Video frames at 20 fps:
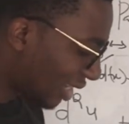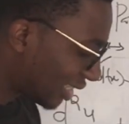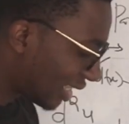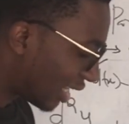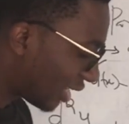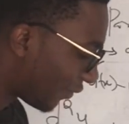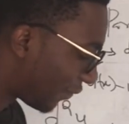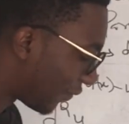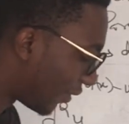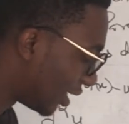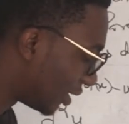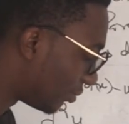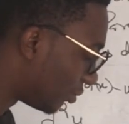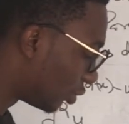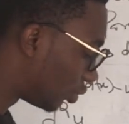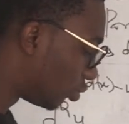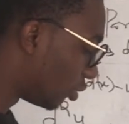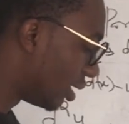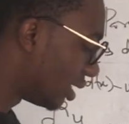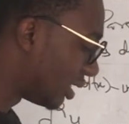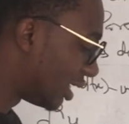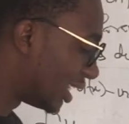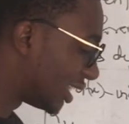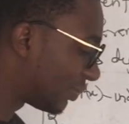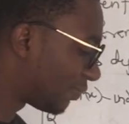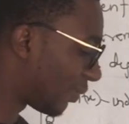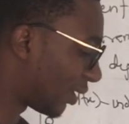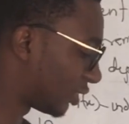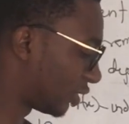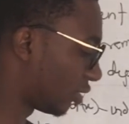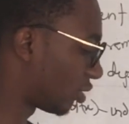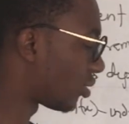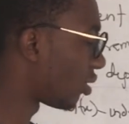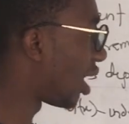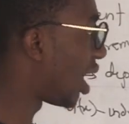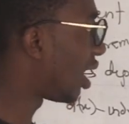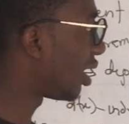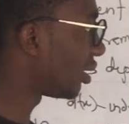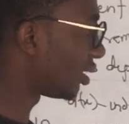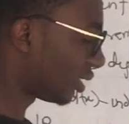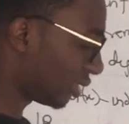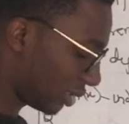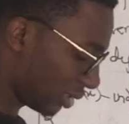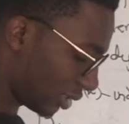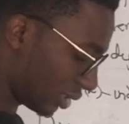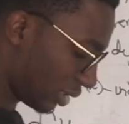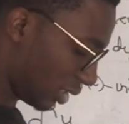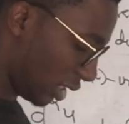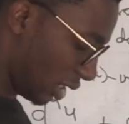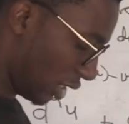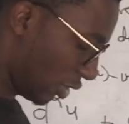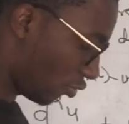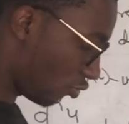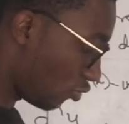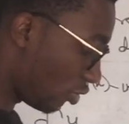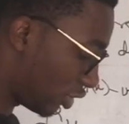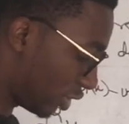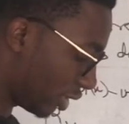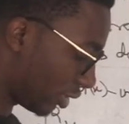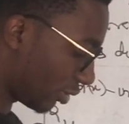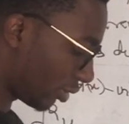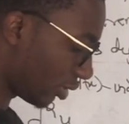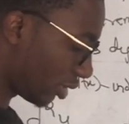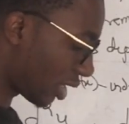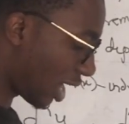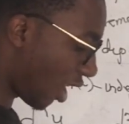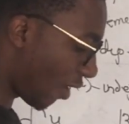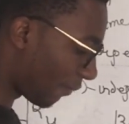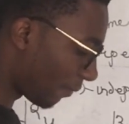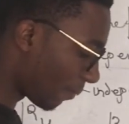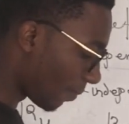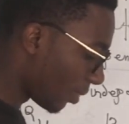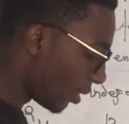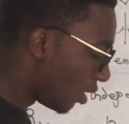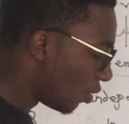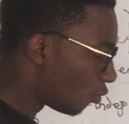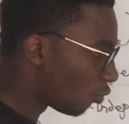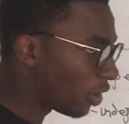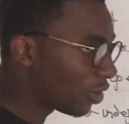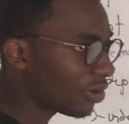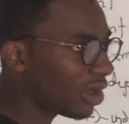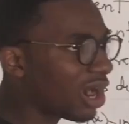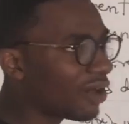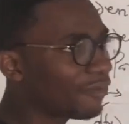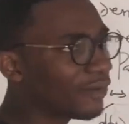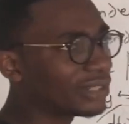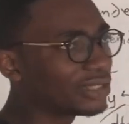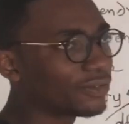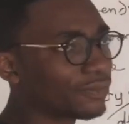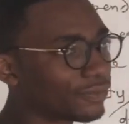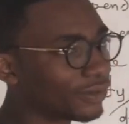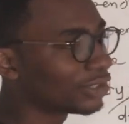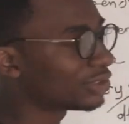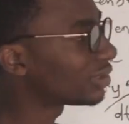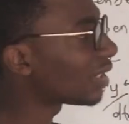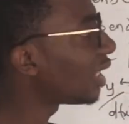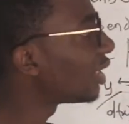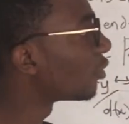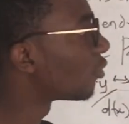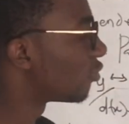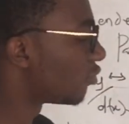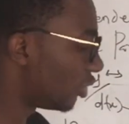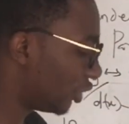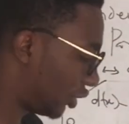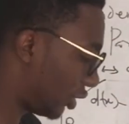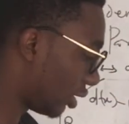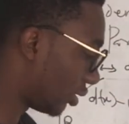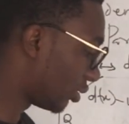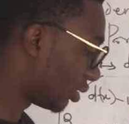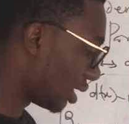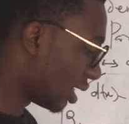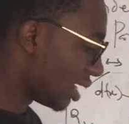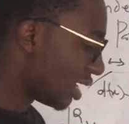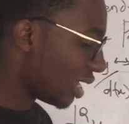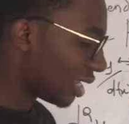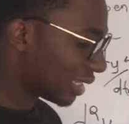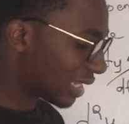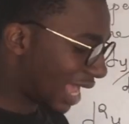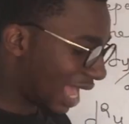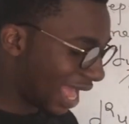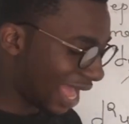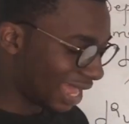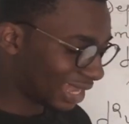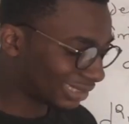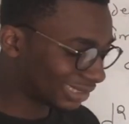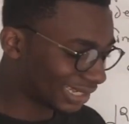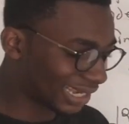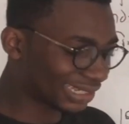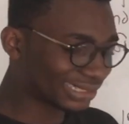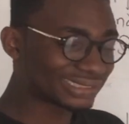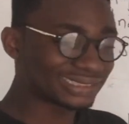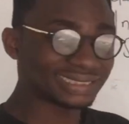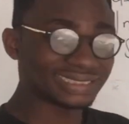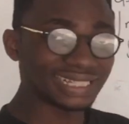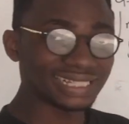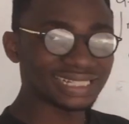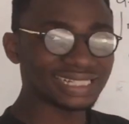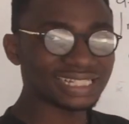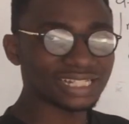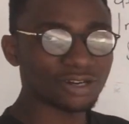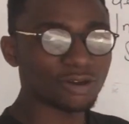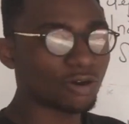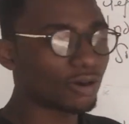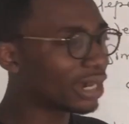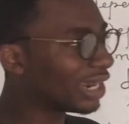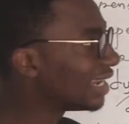is the difference between this particular equation? Now, when you have a differential equation that has a single